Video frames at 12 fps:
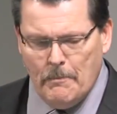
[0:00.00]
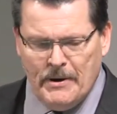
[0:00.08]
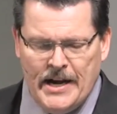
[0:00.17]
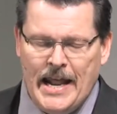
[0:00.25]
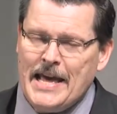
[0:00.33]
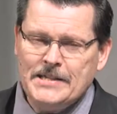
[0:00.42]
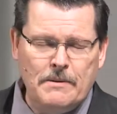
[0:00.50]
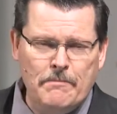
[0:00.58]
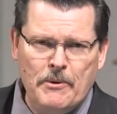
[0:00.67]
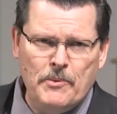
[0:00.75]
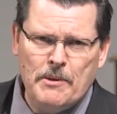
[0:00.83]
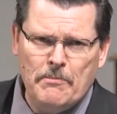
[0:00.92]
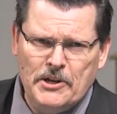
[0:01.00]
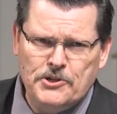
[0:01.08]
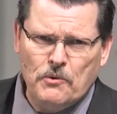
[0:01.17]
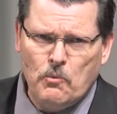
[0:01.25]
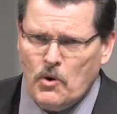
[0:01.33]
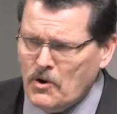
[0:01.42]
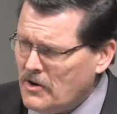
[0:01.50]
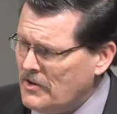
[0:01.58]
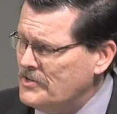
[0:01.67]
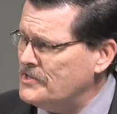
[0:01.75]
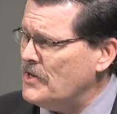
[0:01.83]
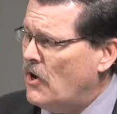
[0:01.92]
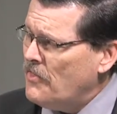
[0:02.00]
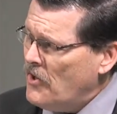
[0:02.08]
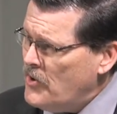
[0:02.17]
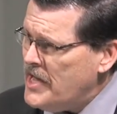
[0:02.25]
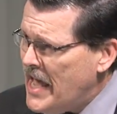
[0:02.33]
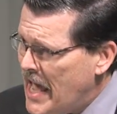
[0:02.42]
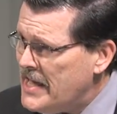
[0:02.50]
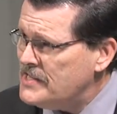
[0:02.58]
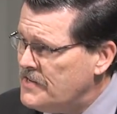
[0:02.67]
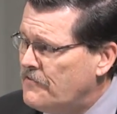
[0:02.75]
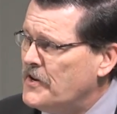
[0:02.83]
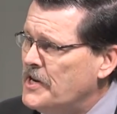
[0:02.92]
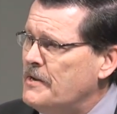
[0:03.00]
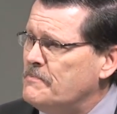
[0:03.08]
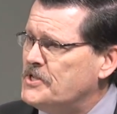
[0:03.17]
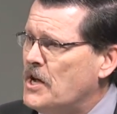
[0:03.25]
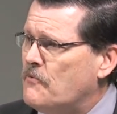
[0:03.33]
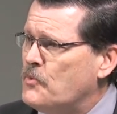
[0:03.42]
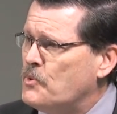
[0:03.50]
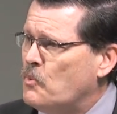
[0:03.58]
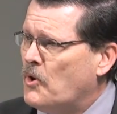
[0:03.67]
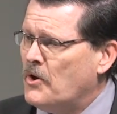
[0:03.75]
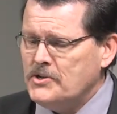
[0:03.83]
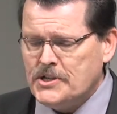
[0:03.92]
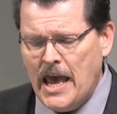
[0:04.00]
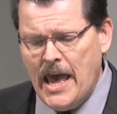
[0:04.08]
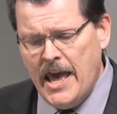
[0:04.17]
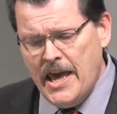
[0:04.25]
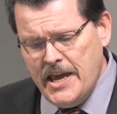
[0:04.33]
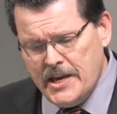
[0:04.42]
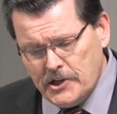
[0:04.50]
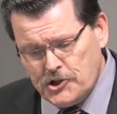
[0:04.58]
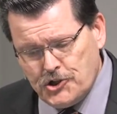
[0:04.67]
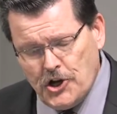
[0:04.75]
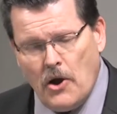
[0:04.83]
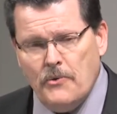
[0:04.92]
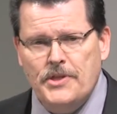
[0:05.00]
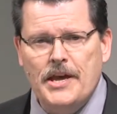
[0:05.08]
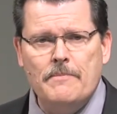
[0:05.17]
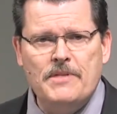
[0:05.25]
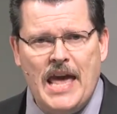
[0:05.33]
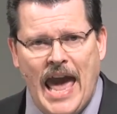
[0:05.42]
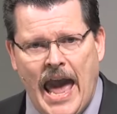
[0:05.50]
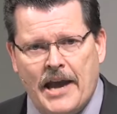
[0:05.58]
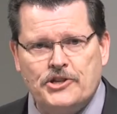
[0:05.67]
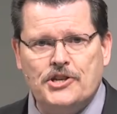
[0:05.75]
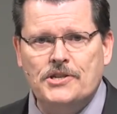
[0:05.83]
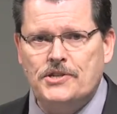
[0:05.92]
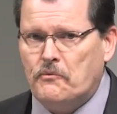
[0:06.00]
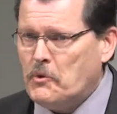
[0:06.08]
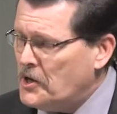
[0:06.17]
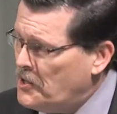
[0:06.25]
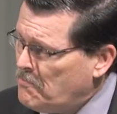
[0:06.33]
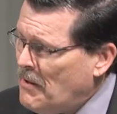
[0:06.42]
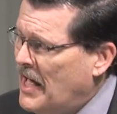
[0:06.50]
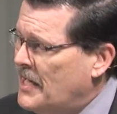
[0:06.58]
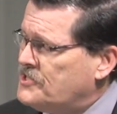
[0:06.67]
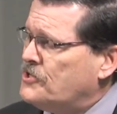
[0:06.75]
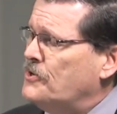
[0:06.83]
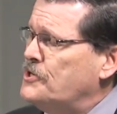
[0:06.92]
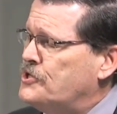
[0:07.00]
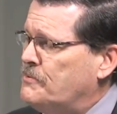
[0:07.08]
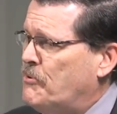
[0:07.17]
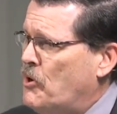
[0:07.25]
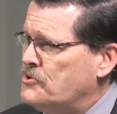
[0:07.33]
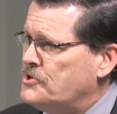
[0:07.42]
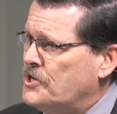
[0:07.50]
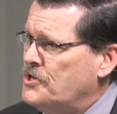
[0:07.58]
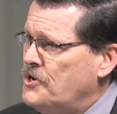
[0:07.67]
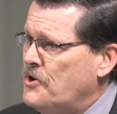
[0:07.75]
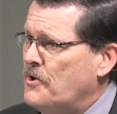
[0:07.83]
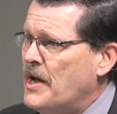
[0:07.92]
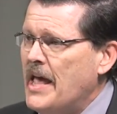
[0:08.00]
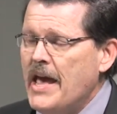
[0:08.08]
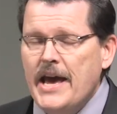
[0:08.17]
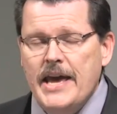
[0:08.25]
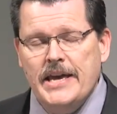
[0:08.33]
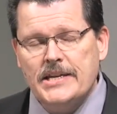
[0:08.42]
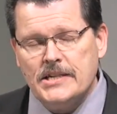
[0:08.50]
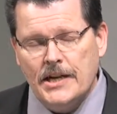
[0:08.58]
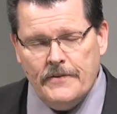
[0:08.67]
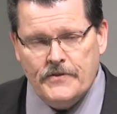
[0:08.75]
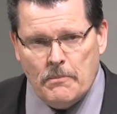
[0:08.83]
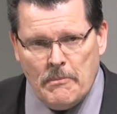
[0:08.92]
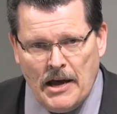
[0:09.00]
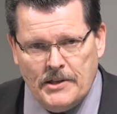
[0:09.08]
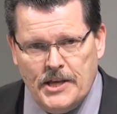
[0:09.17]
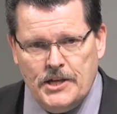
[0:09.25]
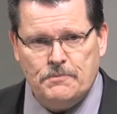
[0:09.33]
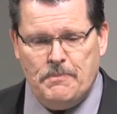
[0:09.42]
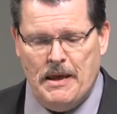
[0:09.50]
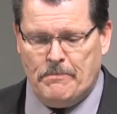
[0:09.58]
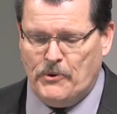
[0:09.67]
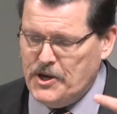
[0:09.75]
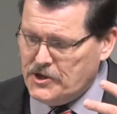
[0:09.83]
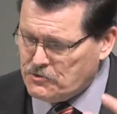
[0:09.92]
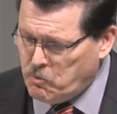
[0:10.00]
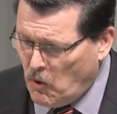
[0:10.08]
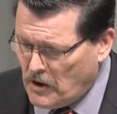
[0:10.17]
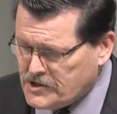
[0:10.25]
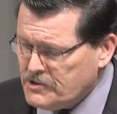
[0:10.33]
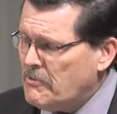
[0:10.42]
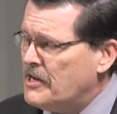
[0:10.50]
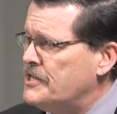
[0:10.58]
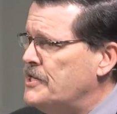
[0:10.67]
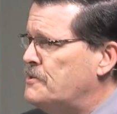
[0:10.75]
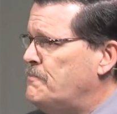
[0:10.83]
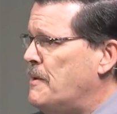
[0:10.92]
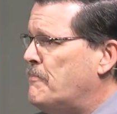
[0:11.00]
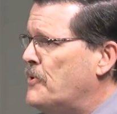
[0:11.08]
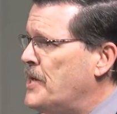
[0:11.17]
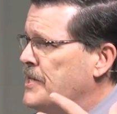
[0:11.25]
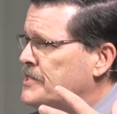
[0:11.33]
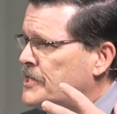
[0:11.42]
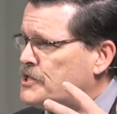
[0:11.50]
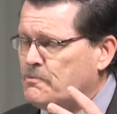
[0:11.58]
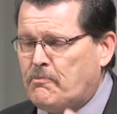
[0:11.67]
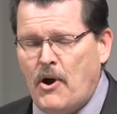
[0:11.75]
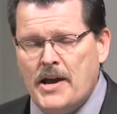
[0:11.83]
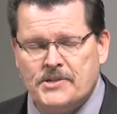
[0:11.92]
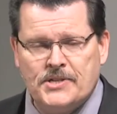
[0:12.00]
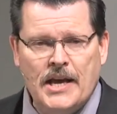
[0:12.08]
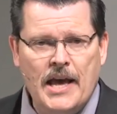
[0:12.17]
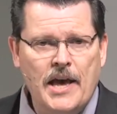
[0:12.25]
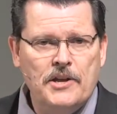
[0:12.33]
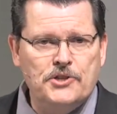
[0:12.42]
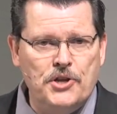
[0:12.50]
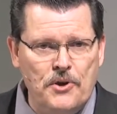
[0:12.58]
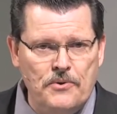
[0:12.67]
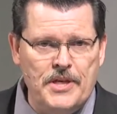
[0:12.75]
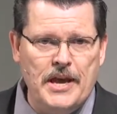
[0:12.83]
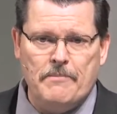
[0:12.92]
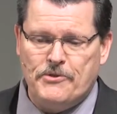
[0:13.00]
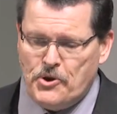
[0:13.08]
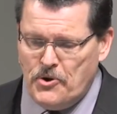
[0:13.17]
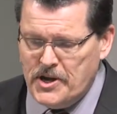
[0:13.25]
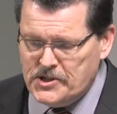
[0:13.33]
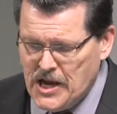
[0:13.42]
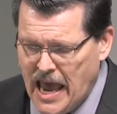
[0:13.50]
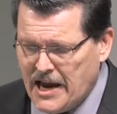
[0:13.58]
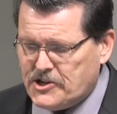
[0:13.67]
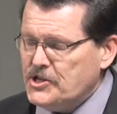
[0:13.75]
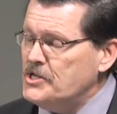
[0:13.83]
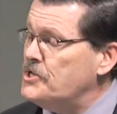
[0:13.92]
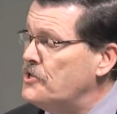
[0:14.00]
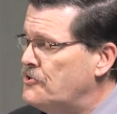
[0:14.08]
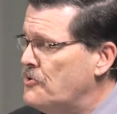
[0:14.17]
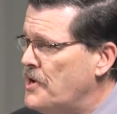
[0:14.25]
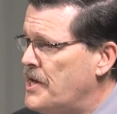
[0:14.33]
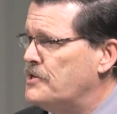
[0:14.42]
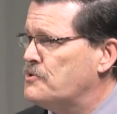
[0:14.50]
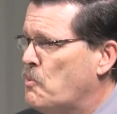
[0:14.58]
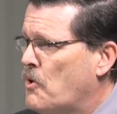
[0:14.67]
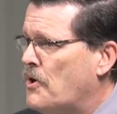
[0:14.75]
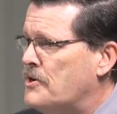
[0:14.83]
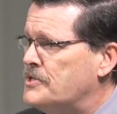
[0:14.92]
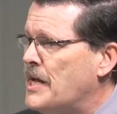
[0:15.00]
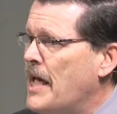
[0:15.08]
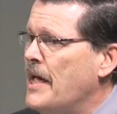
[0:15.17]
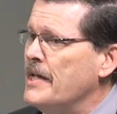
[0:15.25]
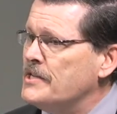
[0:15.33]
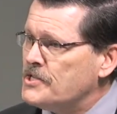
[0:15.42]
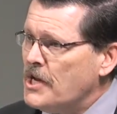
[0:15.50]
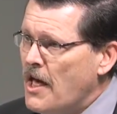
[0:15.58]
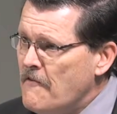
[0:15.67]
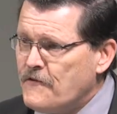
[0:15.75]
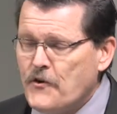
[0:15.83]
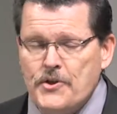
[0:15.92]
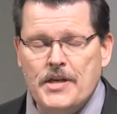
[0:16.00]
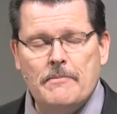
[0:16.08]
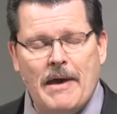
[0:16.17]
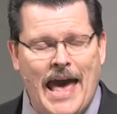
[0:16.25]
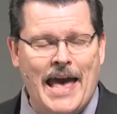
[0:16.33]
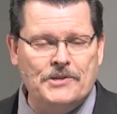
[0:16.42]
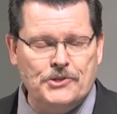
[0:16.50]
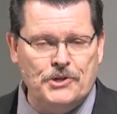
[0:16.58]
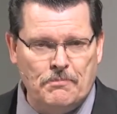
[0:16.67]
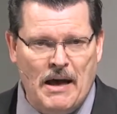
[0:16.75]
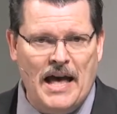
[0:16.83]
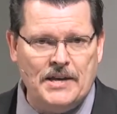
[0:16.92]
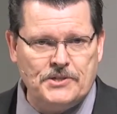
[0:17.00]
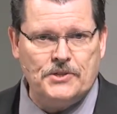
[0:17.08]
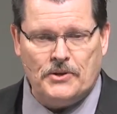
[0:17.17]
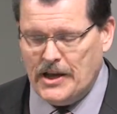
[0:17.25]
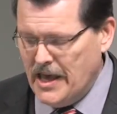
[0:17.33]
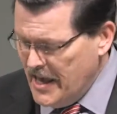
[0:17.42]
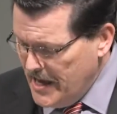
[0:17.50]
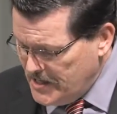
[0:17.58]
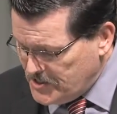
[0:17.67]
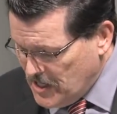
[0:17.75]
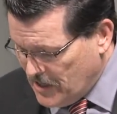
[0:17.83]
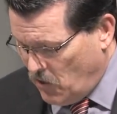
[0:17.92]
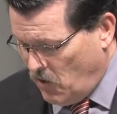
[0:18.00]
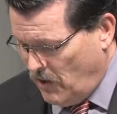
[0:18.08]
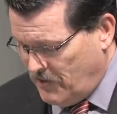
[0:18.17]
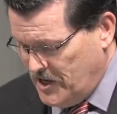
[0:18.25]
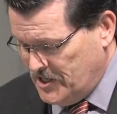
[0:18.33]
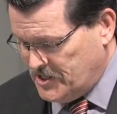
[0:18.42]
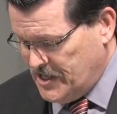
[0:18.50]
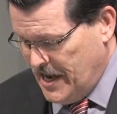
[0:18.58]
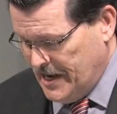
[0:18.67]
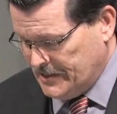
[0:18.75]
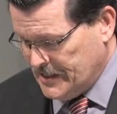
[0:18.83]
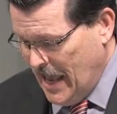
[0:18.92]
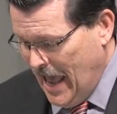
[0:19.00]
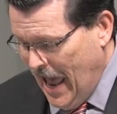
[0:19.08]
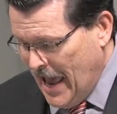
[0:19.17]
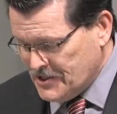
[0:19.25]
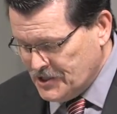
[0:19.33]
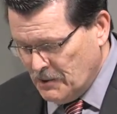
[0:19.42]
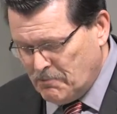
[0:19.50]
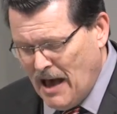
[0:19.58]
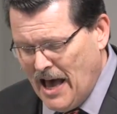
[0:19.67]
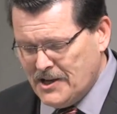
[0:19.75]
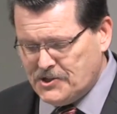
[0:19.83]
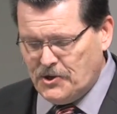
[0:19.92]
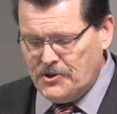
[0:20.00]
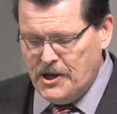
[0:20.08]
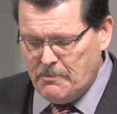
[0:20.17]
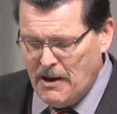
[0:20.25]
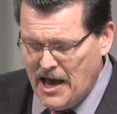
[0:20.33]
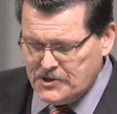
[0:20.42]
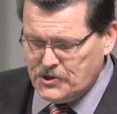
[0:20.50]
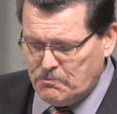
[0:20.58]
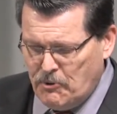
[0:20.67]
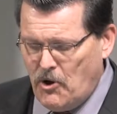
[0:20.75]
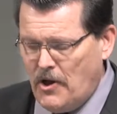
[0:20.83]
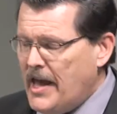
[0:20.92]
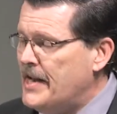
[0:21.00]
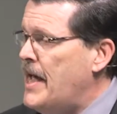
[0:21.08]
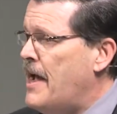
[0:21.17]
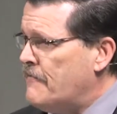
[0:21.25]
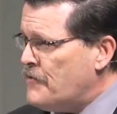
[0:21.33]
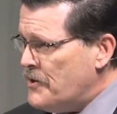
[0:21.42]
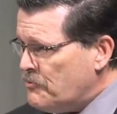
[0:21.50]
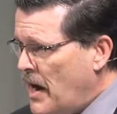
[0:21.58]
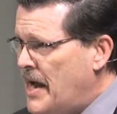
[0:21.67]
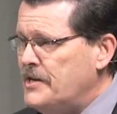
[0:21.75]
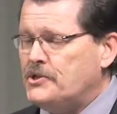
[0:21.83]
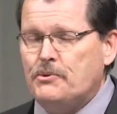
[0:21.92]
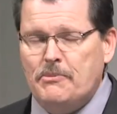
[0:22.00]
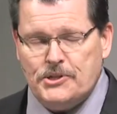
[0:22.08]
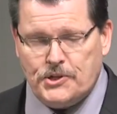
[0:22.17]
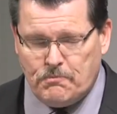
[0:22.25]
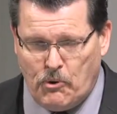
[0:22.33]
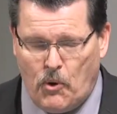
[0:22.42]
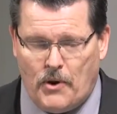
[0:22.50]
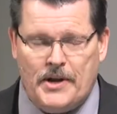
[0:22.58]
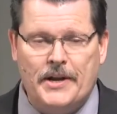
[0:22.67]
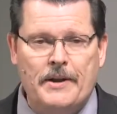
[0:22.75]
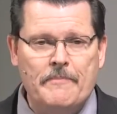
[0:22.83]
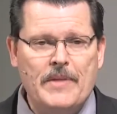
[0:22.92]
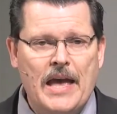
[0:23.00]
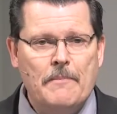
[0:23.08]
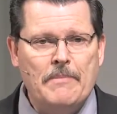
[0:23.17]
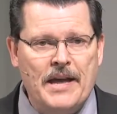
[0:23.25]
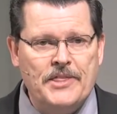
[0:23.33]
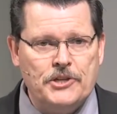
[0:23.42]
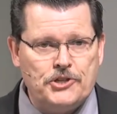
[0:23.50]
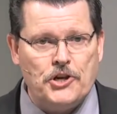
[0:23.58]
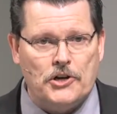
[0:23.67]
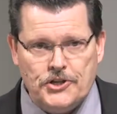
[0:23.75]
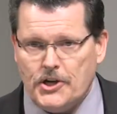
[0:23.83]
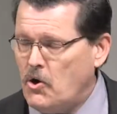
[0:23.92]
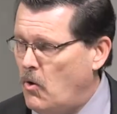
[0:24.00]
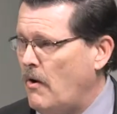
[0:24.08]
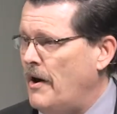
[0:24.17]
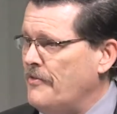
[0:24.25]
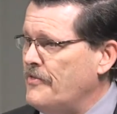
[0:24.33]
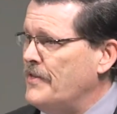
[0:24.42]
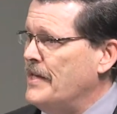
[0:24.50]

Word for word: but it hasn't been with a bunch of words, although he has defended himself with words. He has shown them the actions of what an apostle is supposed to do. He has lived among these people, he has worked among these people, he has expressed to them through his actions and through his words, his love for them as an apostle. He has done all these things. As an apostle, the apostle Paul had every right to be supported by this church at Corinth.